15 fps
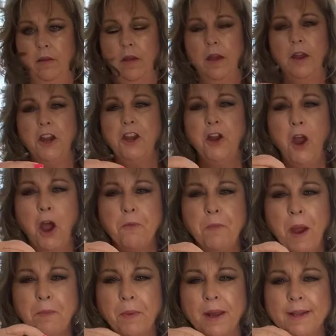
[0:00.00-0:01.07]
You know how
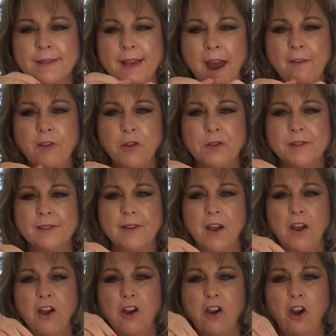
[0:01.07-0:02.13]
pumpkins have those
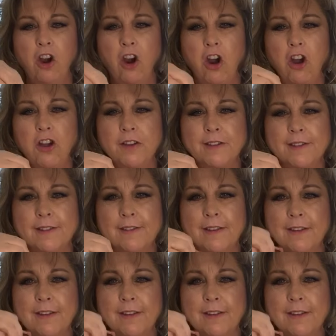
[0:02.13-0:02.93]
curls?